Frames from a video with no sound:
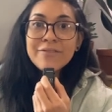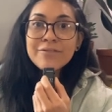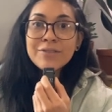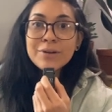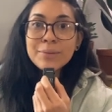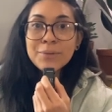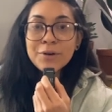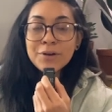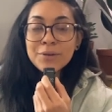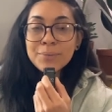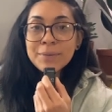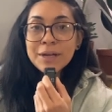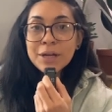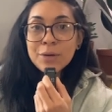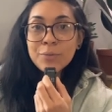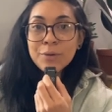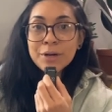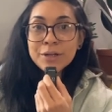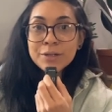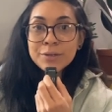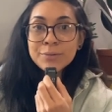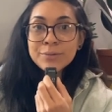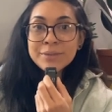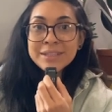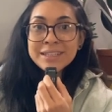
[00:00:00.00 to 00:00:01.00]
For both my
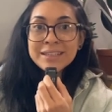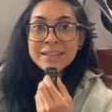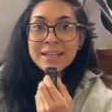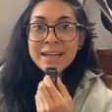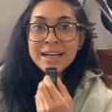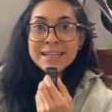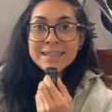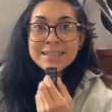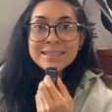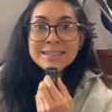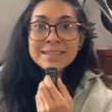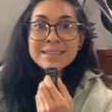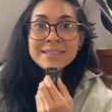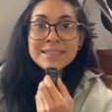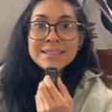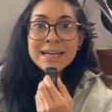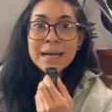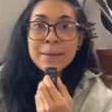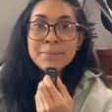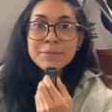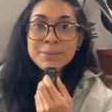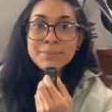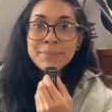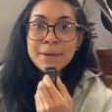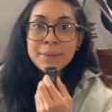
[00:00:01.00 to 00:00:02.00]
one-on-one clients and
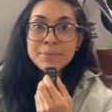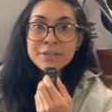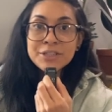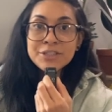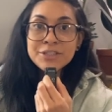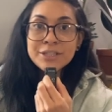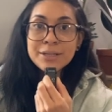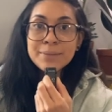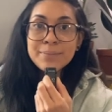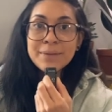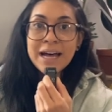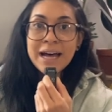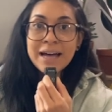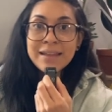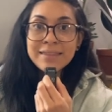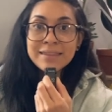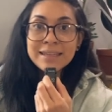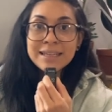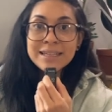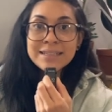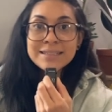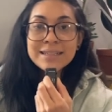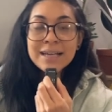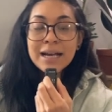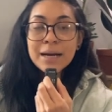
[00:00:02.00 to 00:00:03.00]
Adapt membership
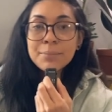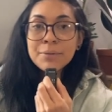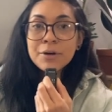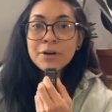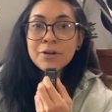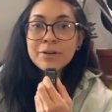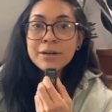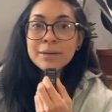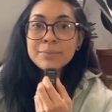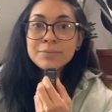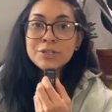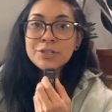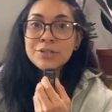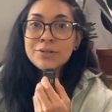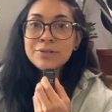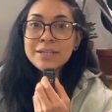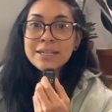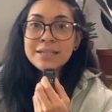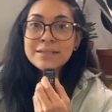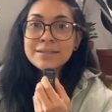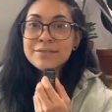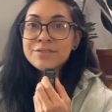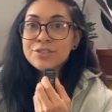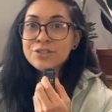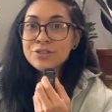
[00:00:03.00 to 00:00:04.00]
athletes, I program 2
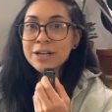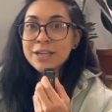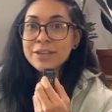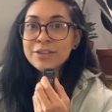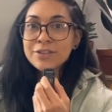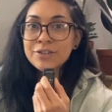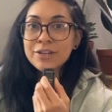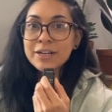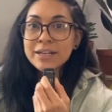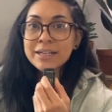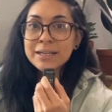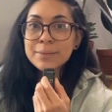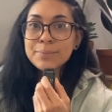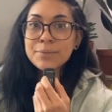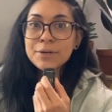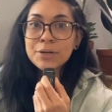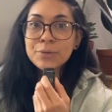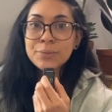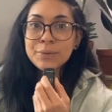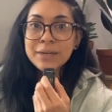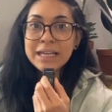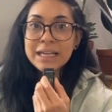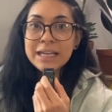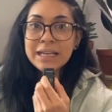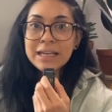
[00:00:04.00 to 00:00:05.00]
days of strength training
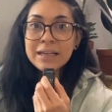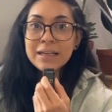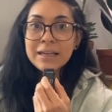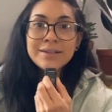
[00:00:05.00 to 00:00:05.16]
per week.